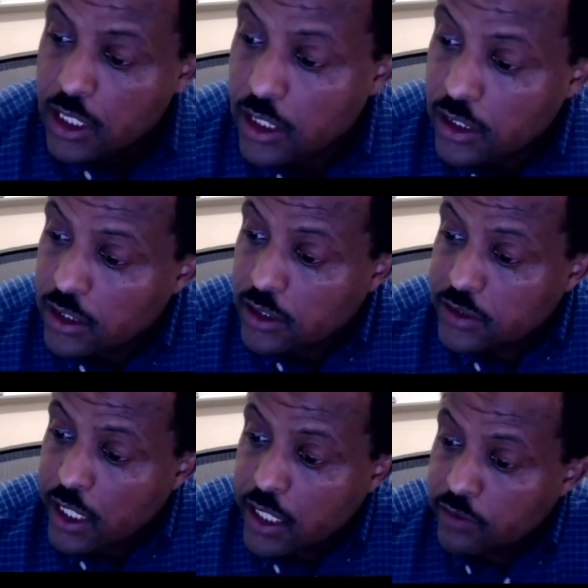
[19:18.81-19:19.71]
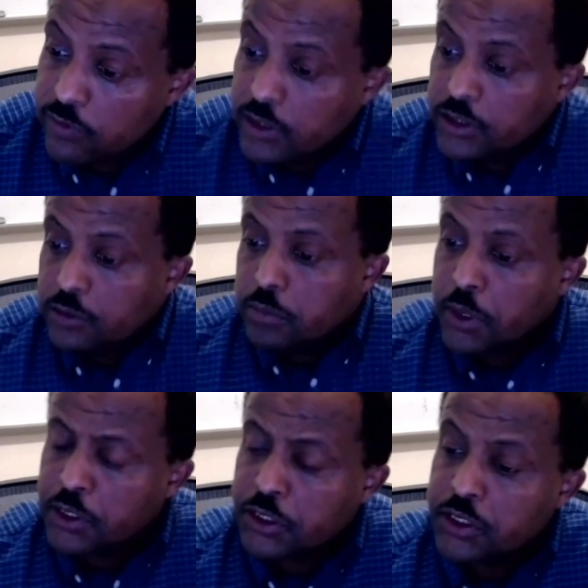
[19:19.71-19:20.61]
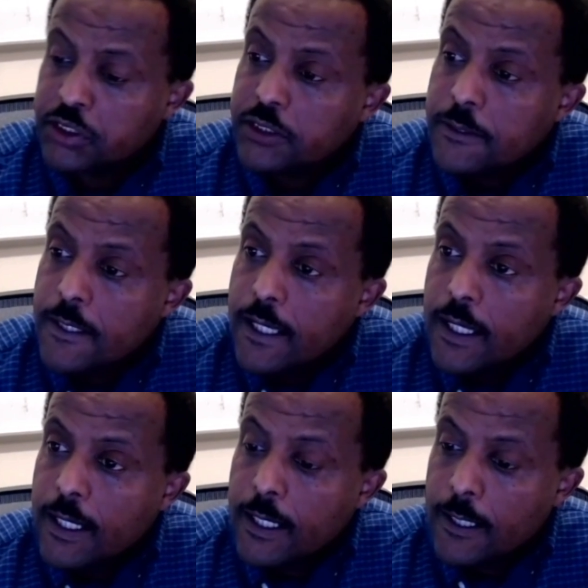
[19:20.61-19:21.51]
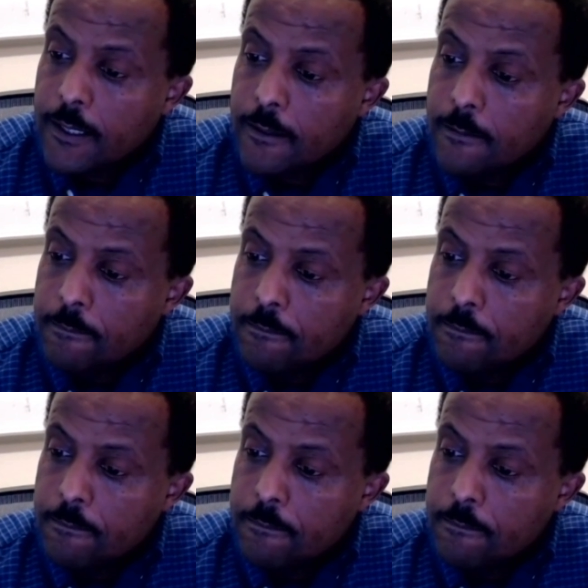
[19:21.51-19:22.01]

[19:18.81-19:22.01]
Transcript: uh, tire inflation pressures, um,